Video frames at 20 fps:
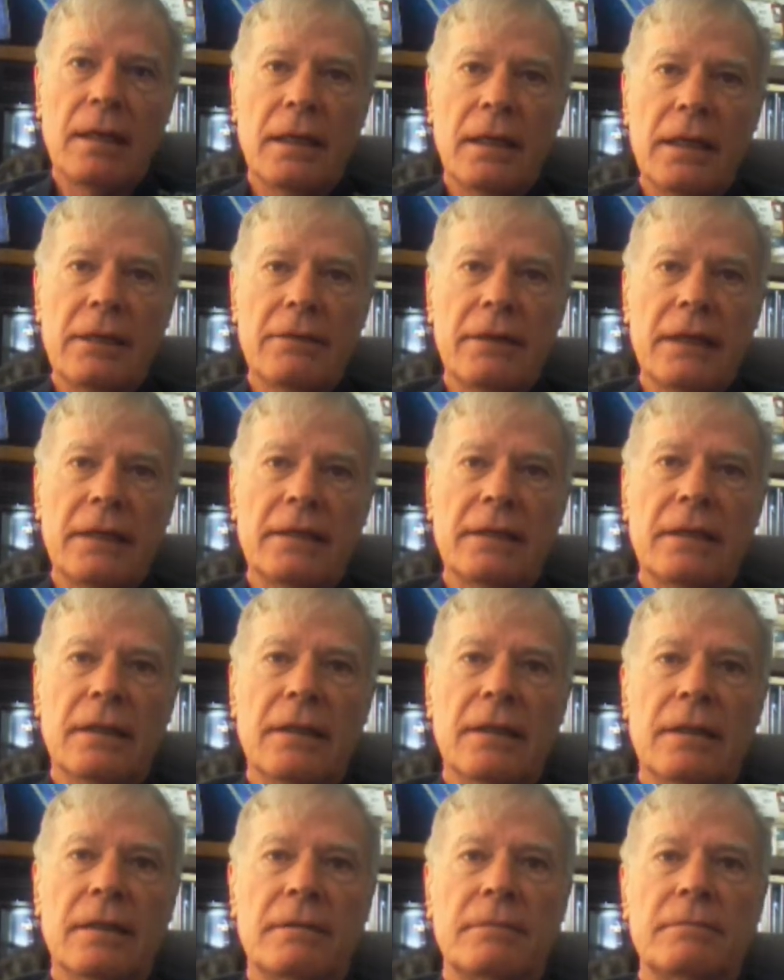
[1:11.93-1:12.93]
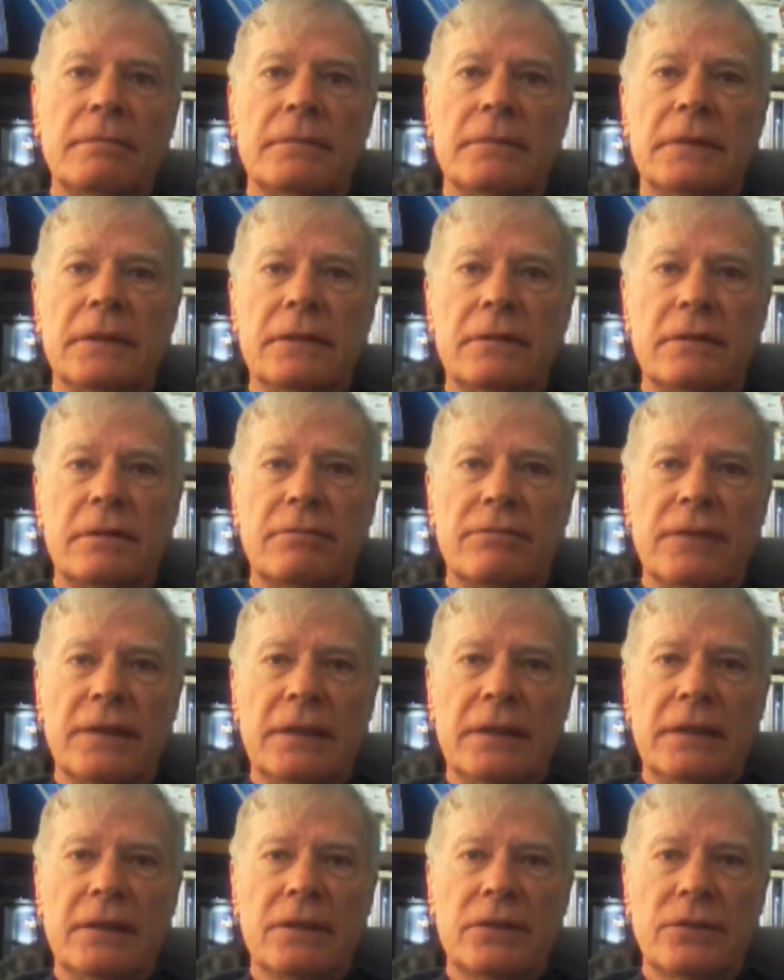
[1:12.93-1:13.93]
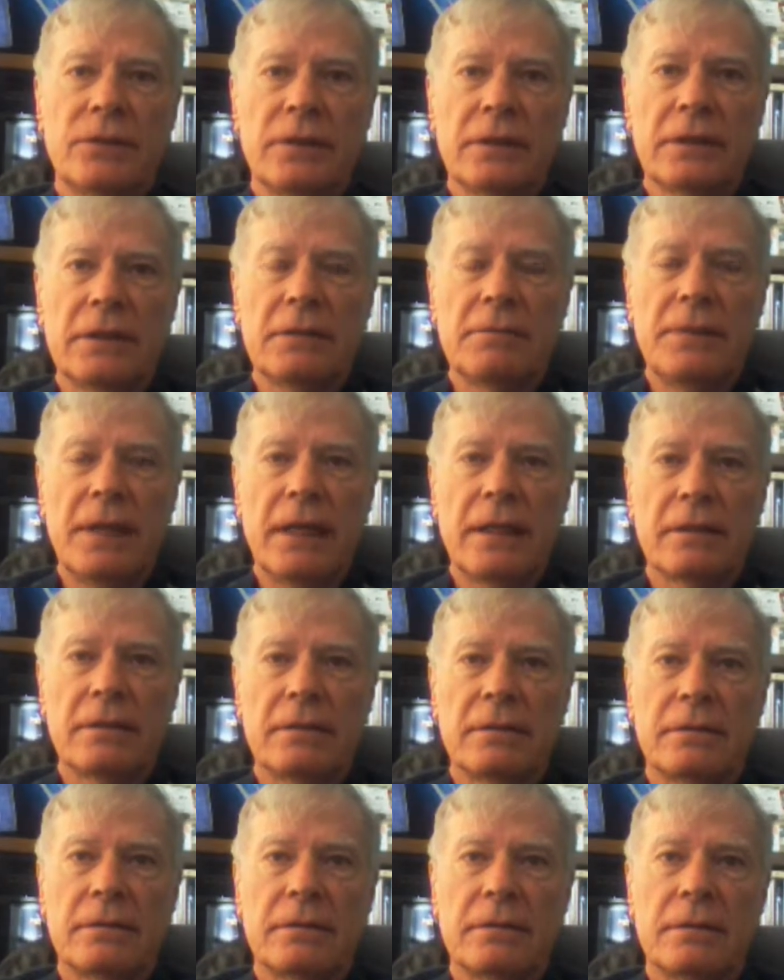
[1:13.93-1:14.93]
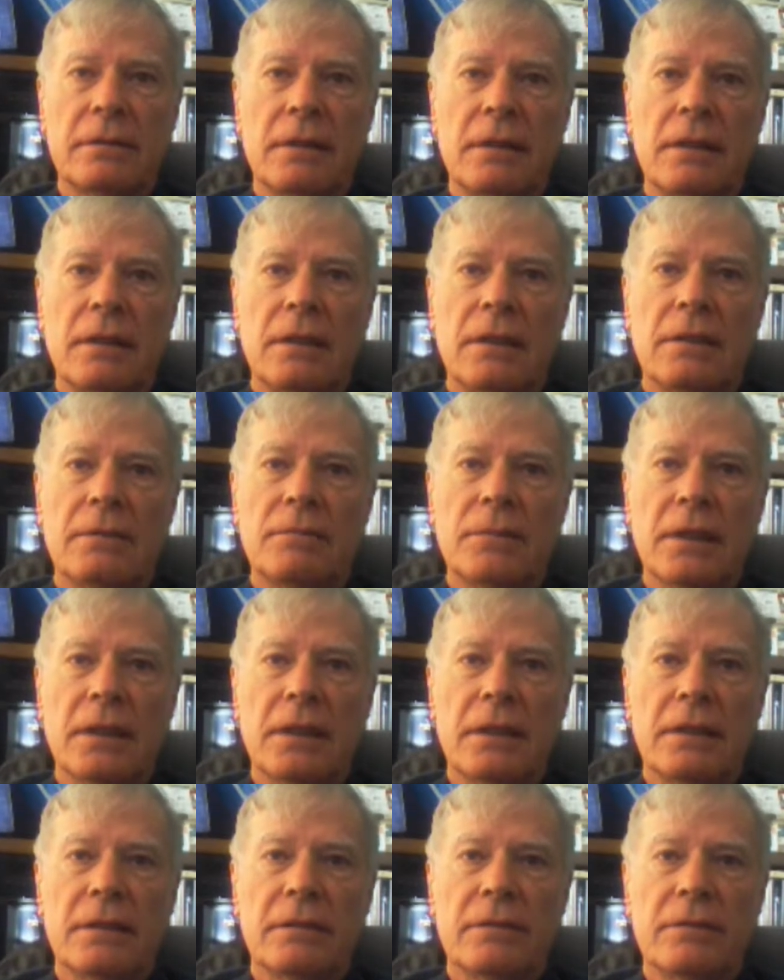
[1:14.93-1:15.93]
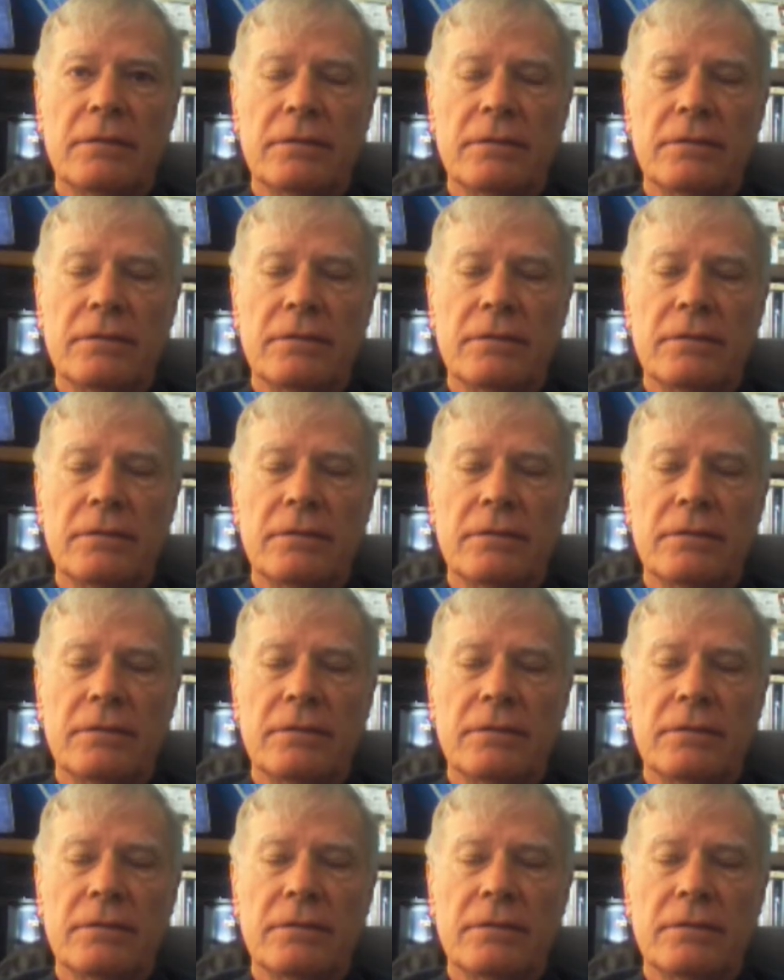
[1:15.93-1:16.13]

Anyway, this video is really about my